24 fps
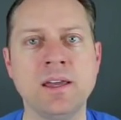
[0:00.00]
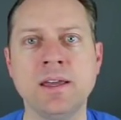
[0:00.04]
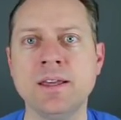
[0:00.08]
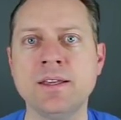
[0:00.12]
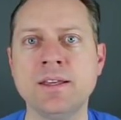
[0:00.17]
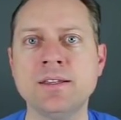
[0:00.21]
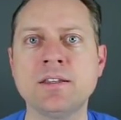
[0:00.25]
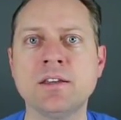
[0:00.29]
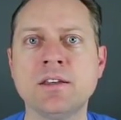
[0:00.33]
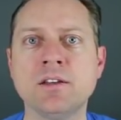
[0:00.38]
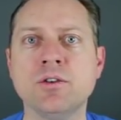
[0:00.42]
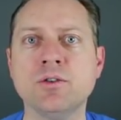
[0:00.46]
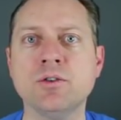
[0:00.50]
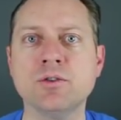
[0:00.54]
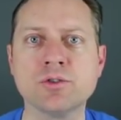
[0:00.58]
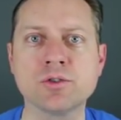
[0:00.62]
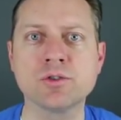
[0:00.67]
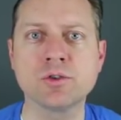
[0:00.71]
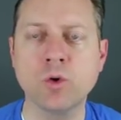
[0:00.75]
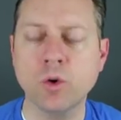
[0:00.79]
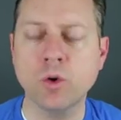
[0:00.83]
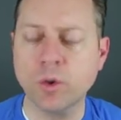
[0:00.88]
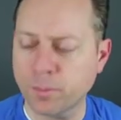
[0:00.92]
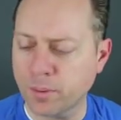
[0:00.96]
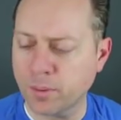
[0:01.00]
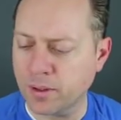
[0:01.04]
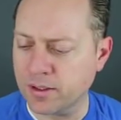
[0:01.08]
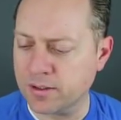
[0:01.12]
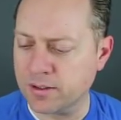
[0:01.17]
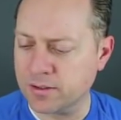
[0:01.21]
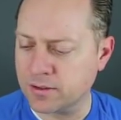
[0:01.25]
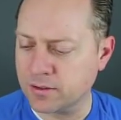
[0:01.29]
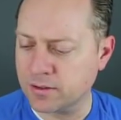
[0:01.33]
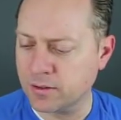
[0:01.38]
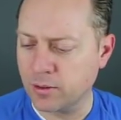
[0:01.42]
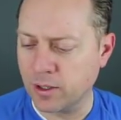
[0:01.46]
He's going to use
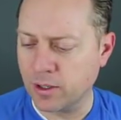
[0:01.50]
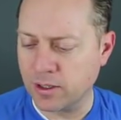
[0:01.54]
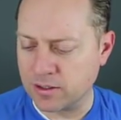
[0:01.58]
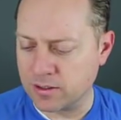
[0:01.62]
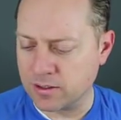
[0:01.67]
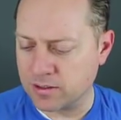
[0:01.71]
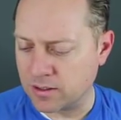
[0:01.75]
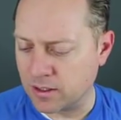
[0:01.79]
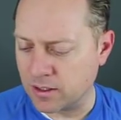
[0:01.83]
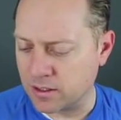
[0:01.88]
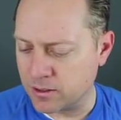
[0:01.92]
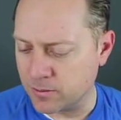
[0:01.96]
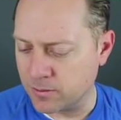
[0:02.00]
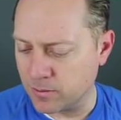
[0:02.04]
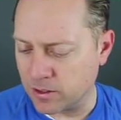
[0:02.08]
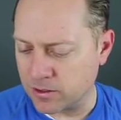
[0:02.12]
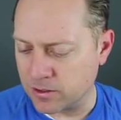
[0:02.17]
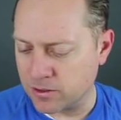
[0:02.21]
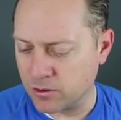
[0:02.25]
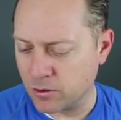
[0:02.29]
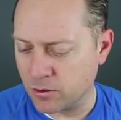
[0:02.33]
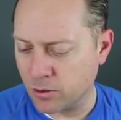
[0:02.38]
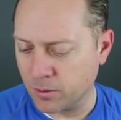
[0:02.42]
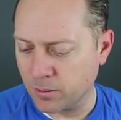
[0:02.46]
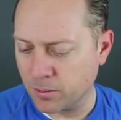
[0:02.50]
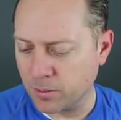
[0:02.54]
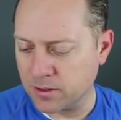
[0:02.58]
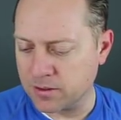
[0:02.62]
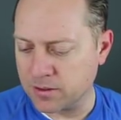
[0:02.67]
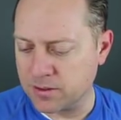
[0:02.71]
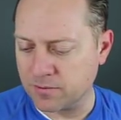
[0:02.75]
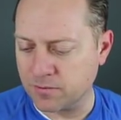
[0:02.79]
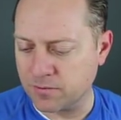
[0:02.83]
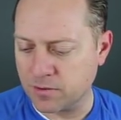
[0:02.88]
scorpions. Great discussion about scorpions.